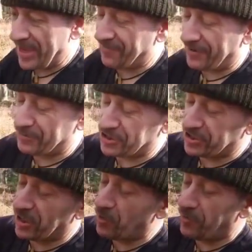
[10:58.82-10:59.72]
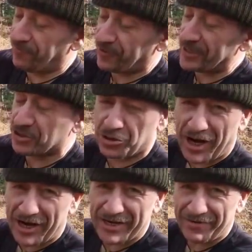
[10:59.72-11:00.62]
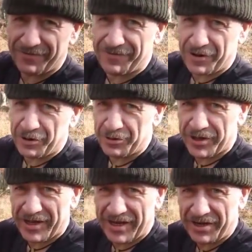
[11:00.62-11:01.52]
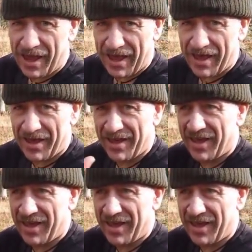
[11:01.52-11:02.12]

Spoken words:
If I was to go with freeze-dried food in there,